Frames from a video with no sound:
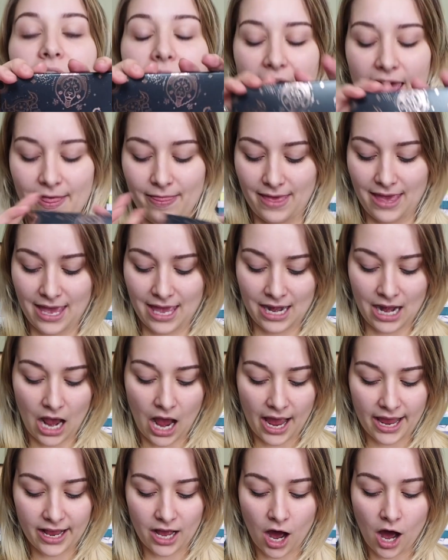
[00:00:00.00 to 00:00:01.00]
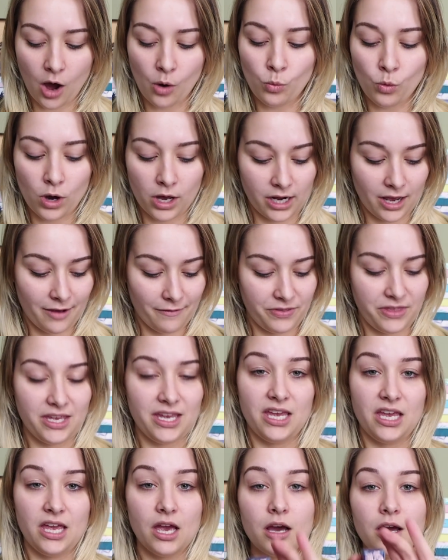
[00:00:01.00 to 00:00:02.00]
And then I got one of
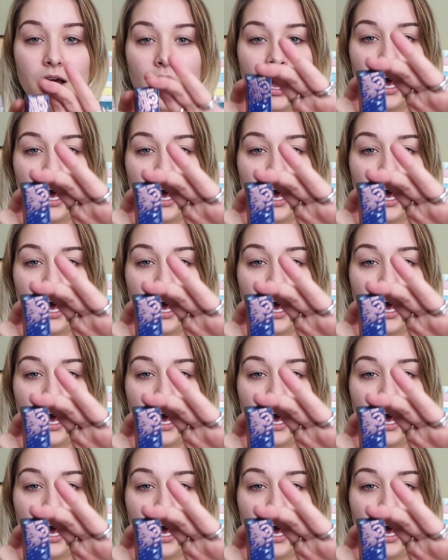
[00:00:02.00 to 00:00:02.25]
the